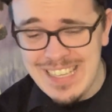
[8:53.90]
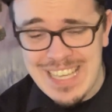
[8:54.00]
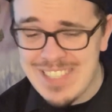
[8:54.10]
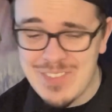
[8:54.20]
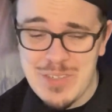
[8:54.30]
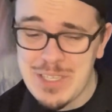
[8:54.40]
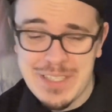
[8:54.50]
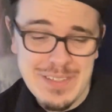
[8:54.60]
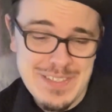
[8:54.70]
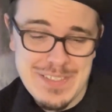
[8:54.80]
It's
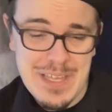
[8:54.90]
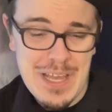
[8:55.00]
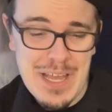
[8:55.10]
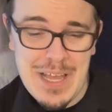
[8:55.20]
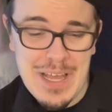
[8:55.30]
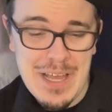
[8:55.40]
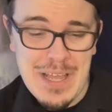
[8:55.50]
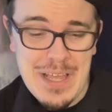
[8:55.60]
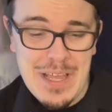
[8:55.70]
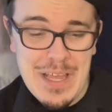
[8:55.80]
ridiculous. And
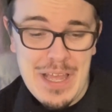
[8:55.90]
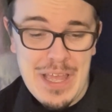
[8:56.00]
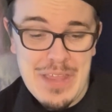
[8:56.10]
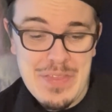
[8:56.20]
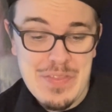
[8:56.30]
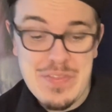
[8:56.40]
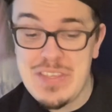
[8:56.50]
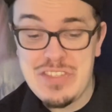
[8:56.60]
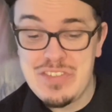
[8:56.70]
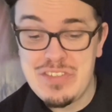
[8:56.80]

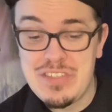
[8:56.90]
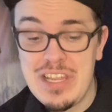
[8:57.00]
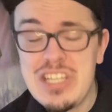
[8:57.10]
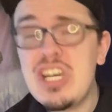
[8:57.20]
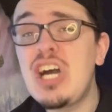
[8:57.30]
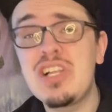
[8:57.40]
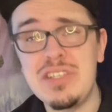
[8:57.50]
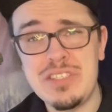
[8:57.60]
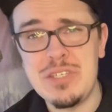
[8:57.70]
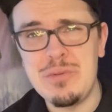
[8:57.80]
it's
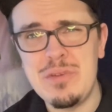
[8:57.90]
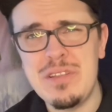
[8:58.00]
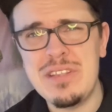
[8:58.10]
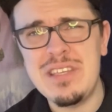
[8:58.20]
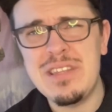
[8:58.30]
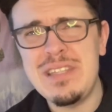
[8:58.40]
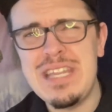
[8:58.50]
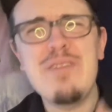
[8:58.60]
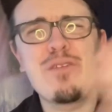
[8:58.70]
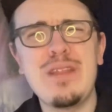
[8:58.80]
ugly too. The
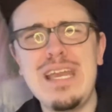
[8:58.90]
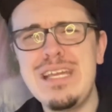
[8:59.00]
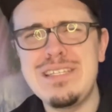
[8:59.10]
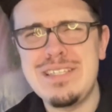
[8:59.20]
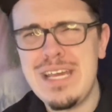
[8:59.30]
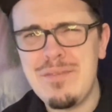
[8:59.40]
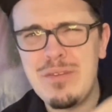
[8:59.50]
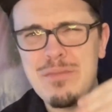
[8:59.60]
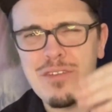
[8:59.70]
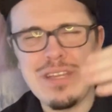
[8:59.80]
Neverland is not
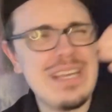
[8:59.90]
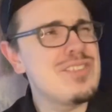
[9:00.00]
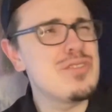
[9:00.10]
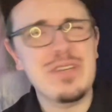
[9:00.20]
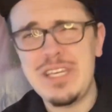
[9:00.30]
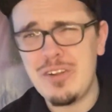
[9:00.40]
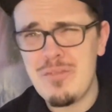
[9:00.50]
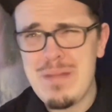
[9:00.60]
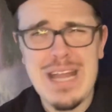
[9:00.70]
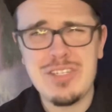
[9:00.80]
even nice looking or
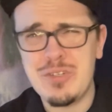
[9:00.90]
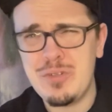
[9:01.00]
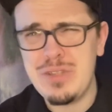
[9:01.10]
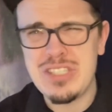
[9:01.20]
magical.